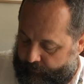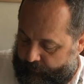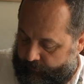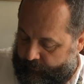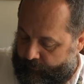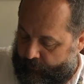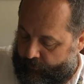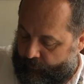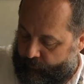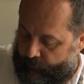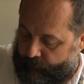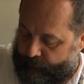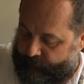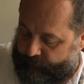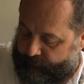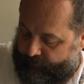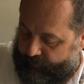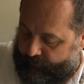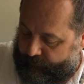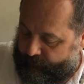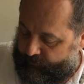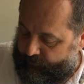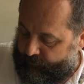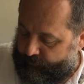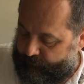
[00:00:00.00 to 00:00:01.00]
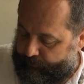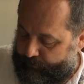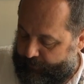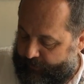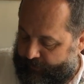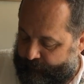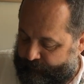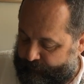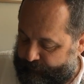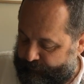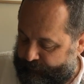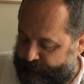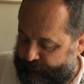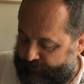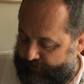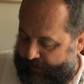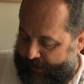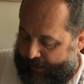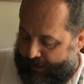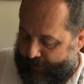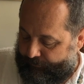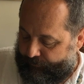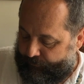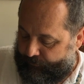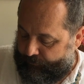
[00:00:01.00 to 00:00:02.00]
you know, instead of just being
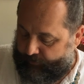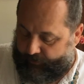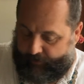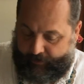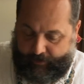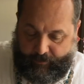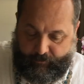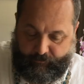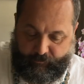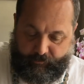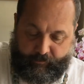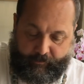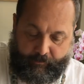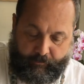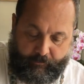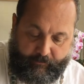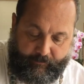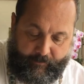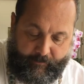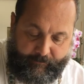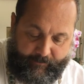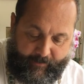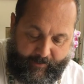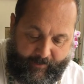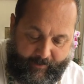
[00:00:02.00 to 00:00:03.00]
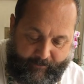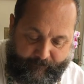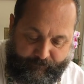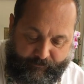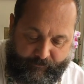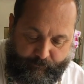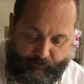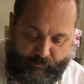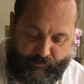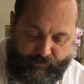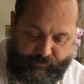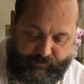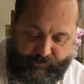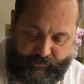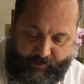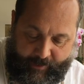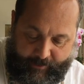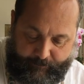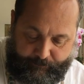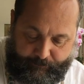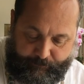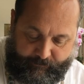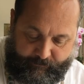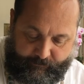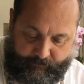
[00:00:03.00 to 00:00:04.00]
flat, they're going to actually look like they have some
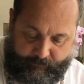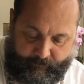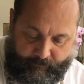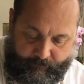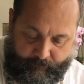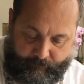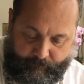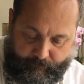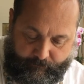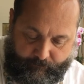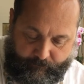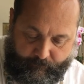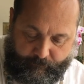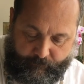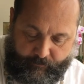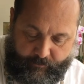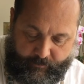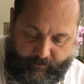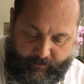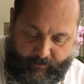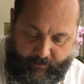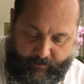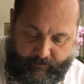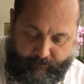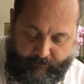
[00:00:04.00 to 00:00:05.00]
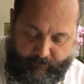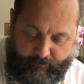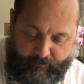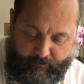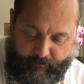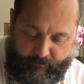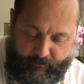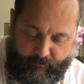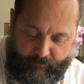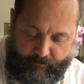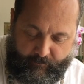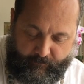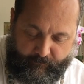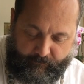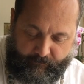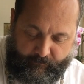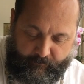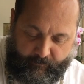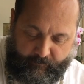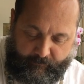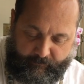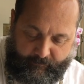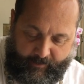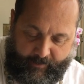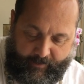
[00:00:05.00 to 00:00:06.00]
shape to them, okay? So
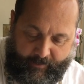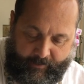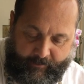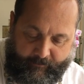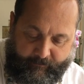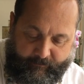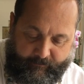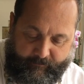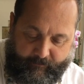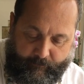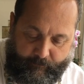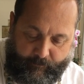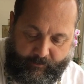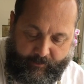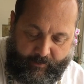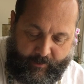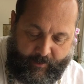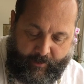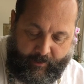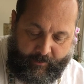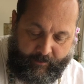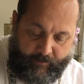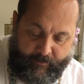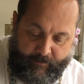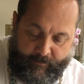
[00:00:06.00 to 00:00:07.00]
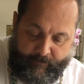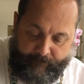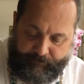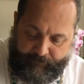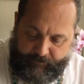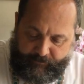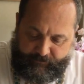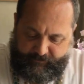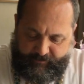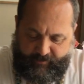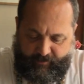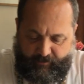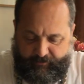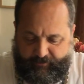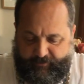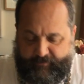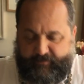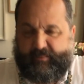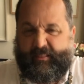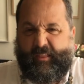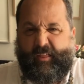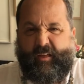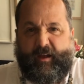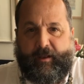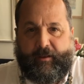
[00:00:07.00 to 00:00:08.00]
let's add some of that. Now see all these
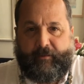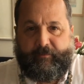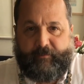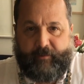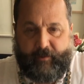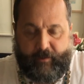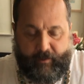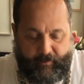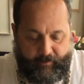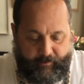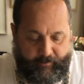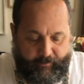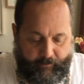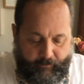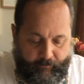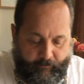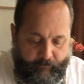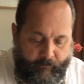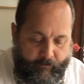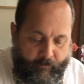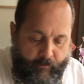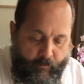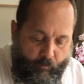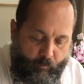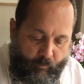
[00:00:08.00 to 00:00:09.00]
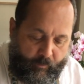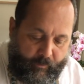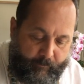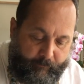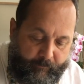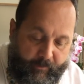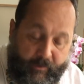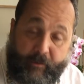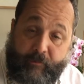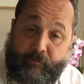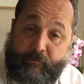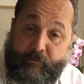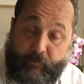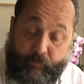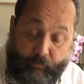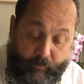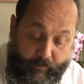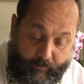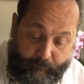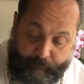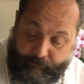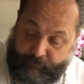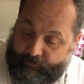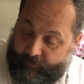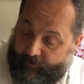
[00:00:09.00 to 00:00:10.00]
lines I got here? What I'm going to do when
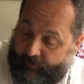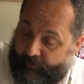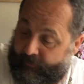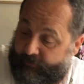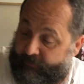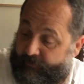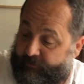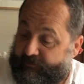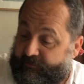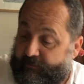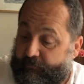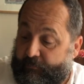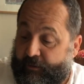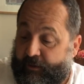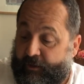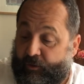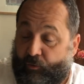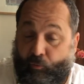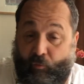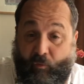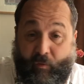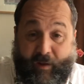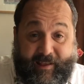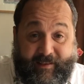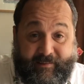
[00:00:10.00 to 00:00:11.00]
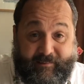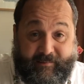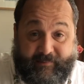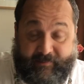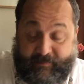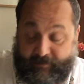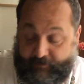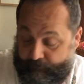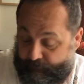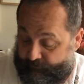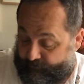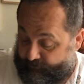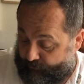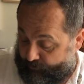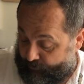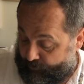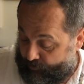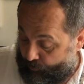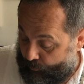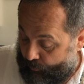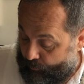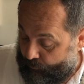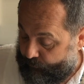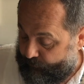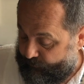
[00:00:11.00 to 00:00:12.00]
I'm done is I'm going to erase them so you
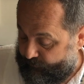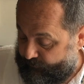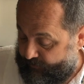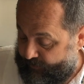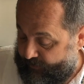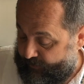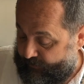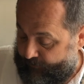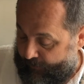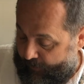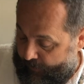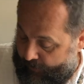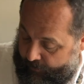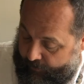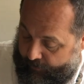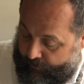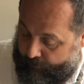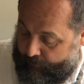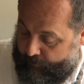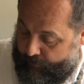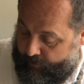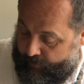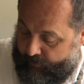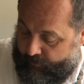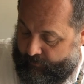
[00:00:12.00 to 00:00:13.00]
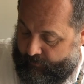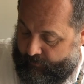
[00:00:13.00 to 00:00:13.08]
won't see them.